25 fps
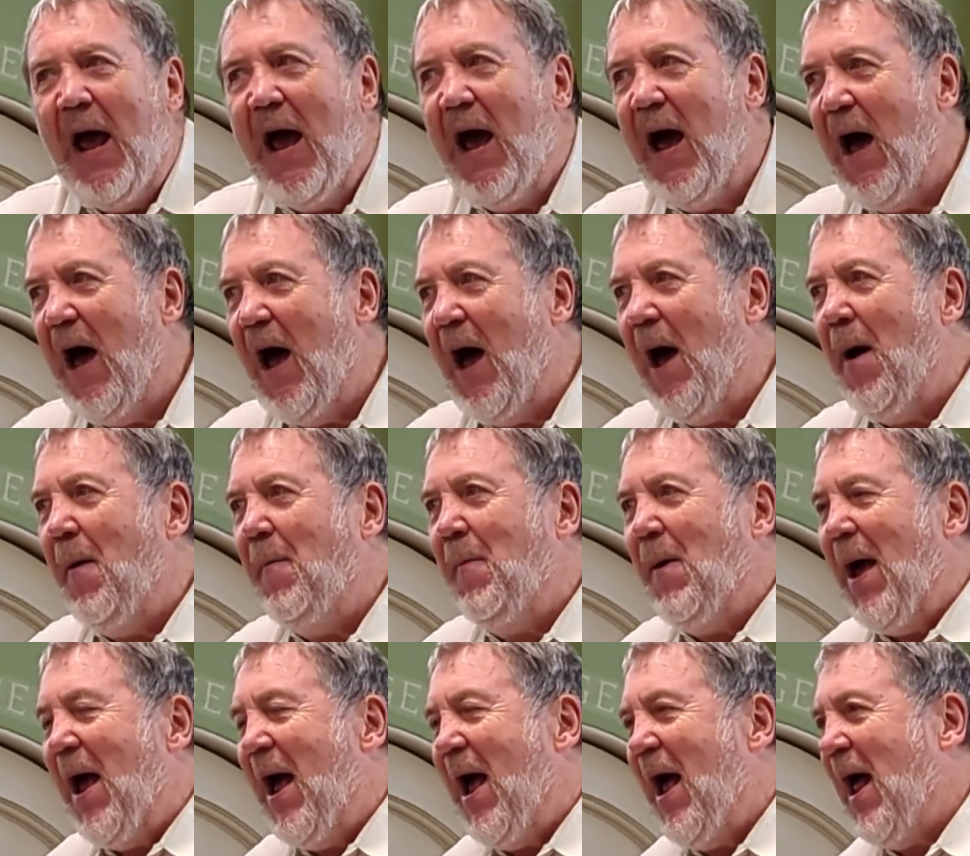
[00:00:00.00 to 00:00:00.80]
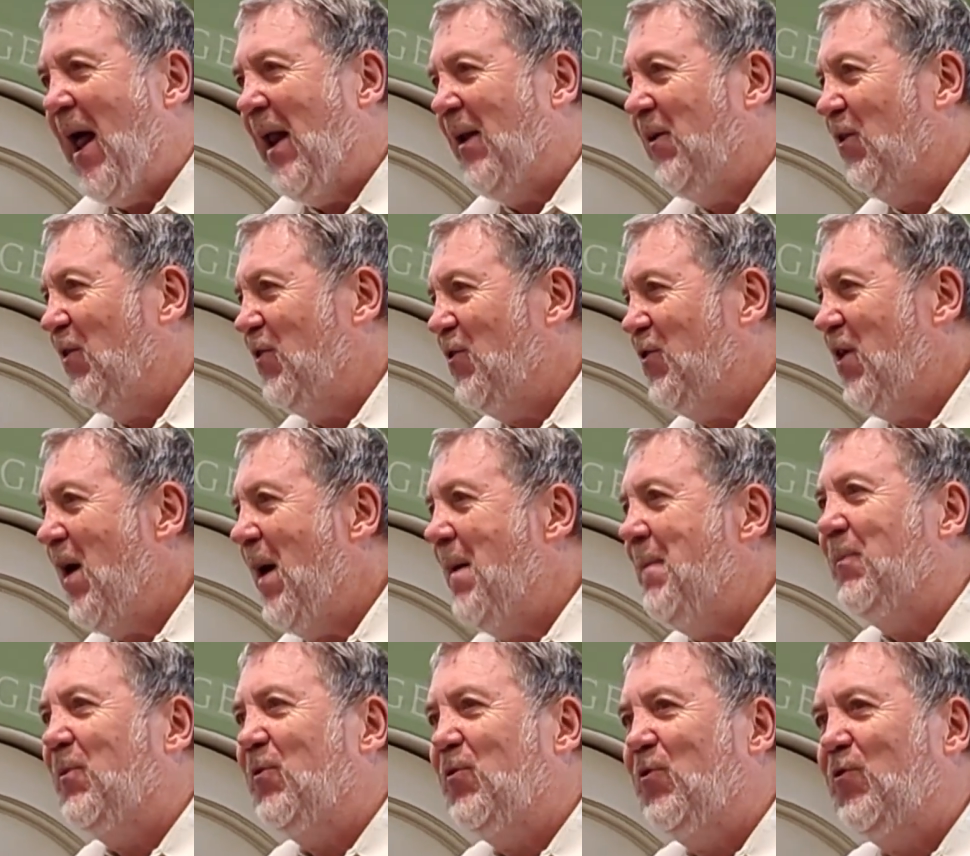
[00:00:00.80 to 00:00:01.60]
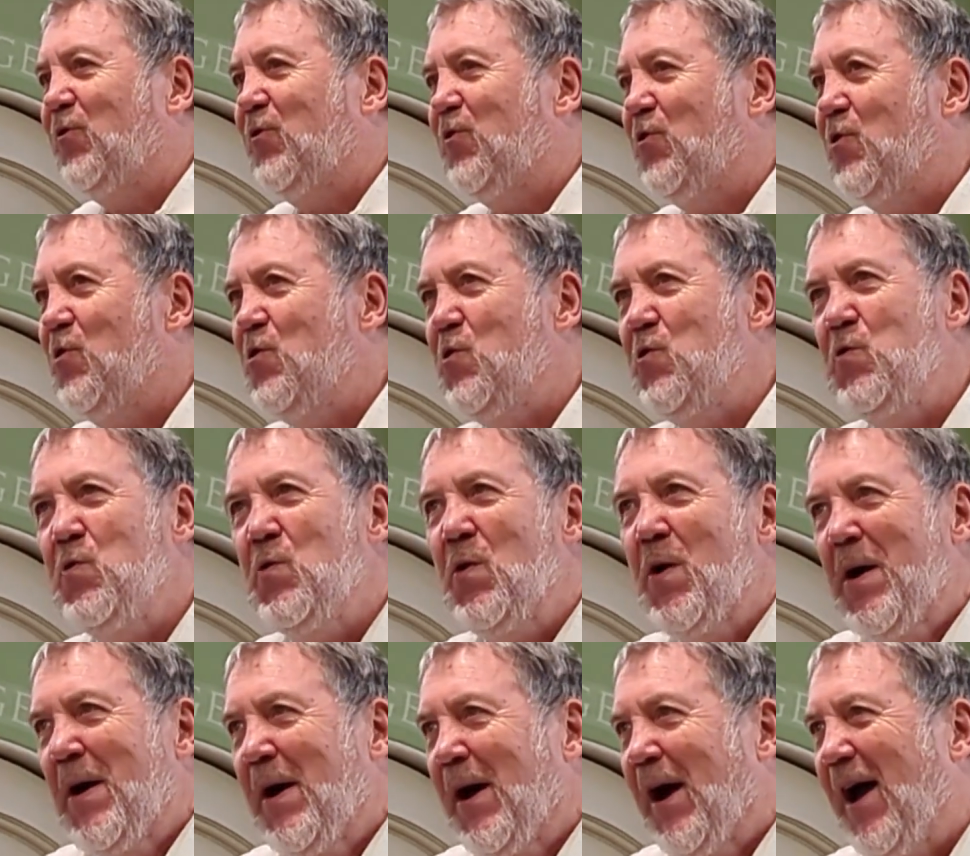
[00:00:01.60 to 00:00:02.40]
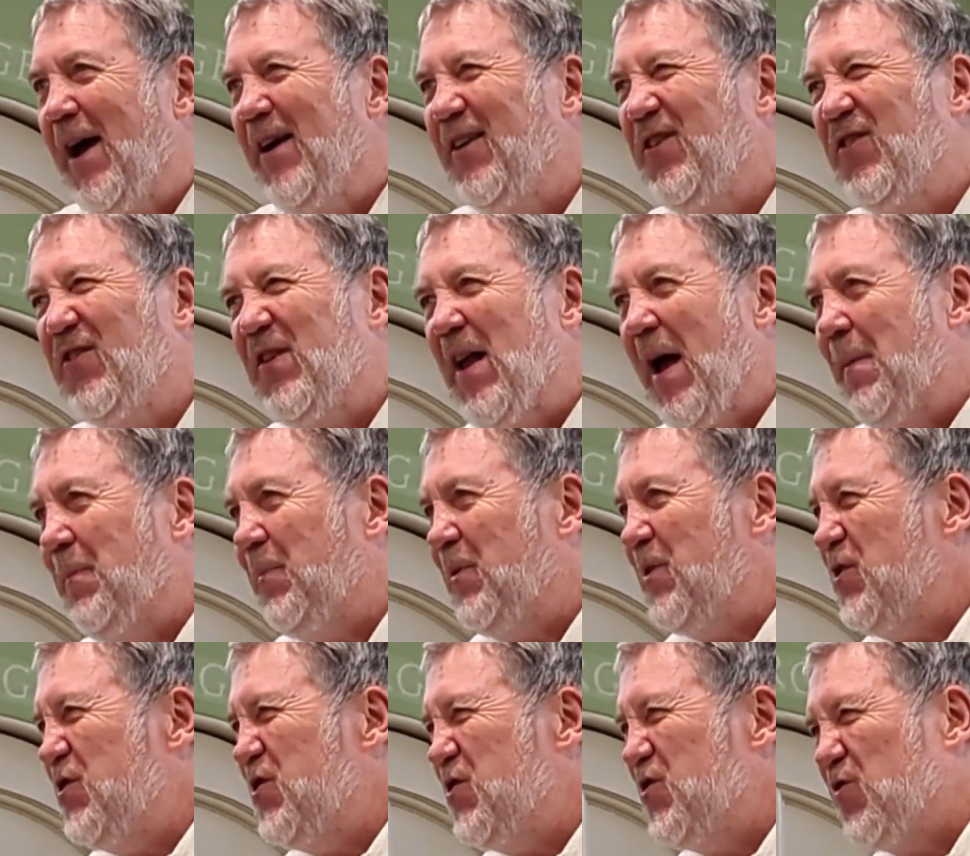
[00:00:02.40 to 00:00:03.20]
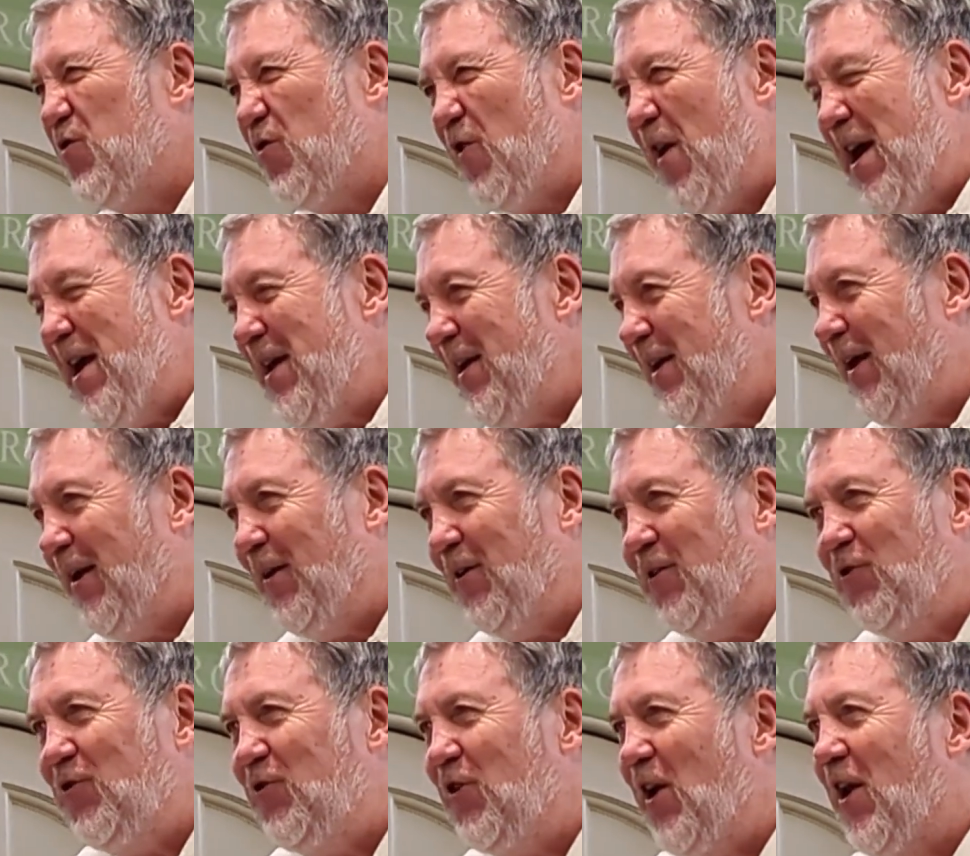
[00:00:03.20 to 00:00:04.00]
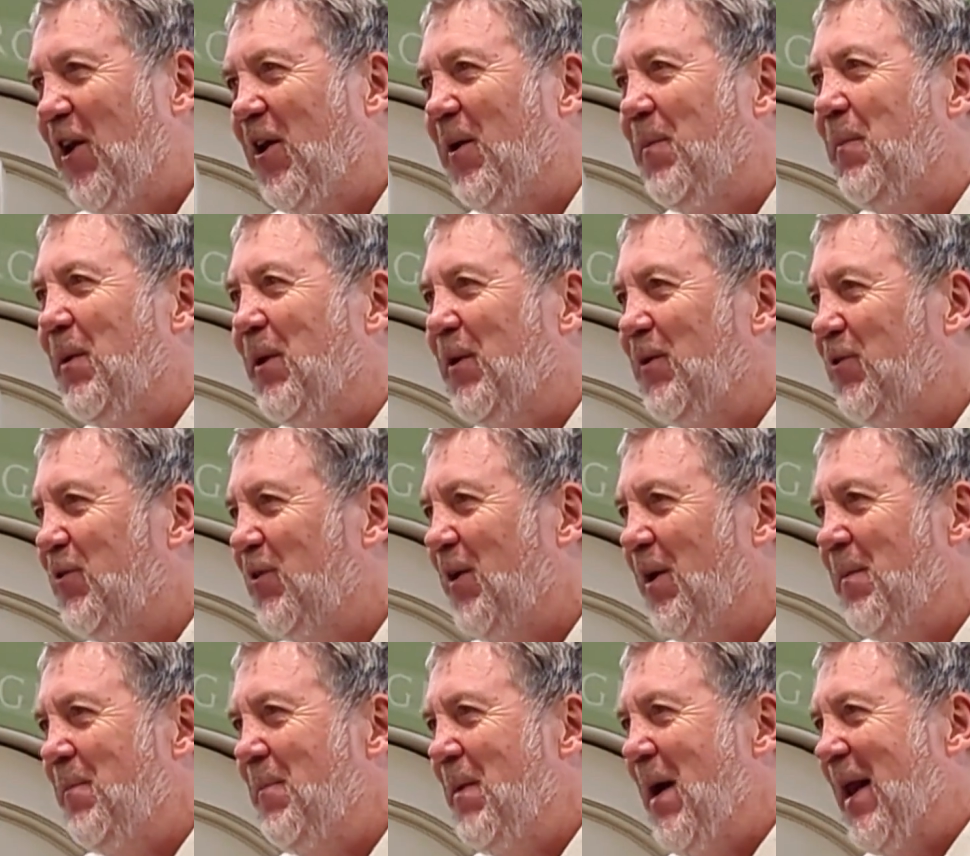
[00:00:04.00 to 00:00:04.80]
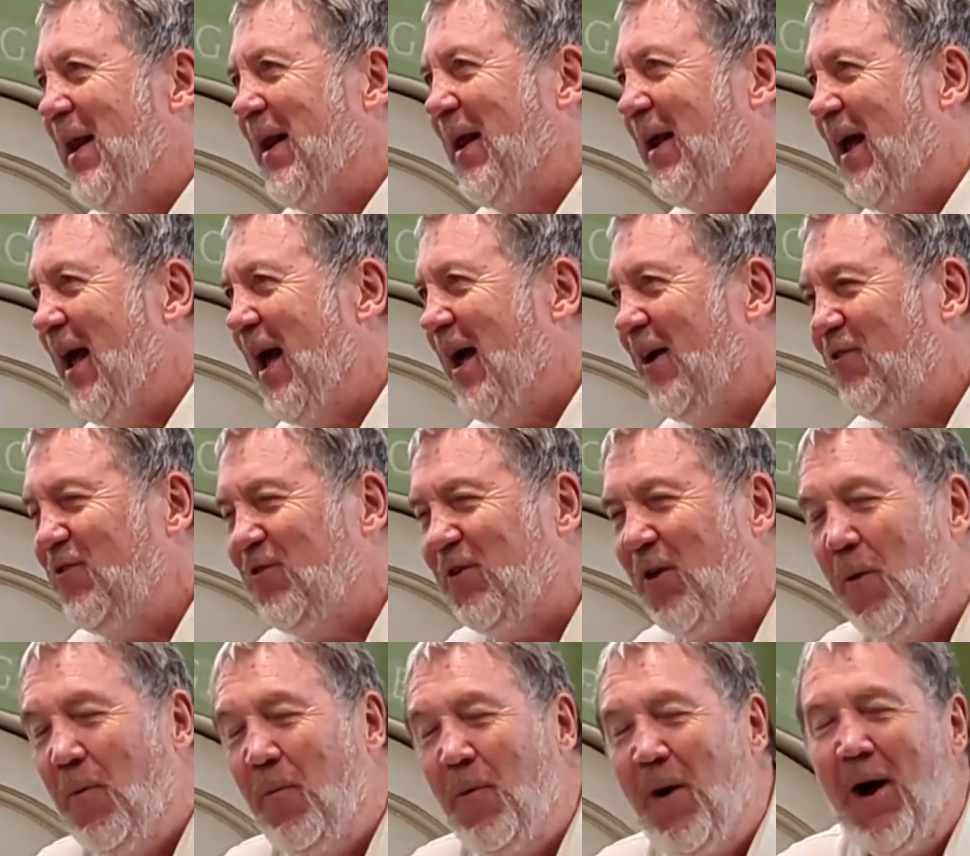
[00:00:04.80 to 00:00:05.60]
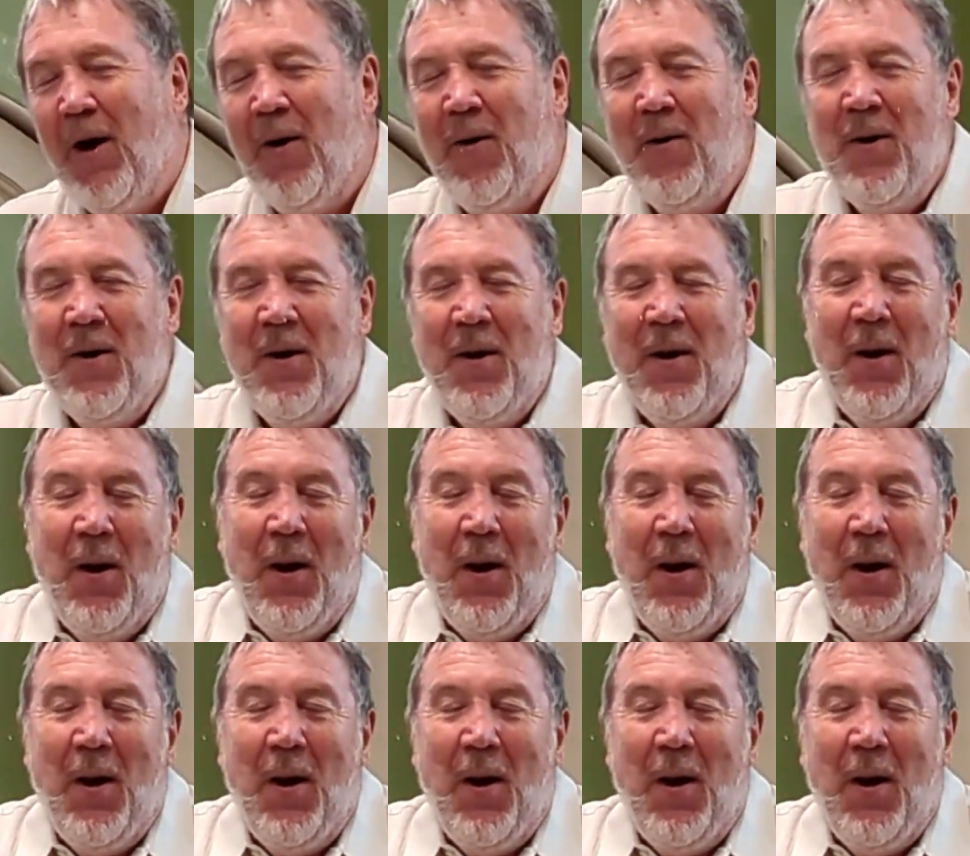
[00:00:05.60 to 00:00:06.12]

um, and attempts to establish trading settlements in Madagascar. Well,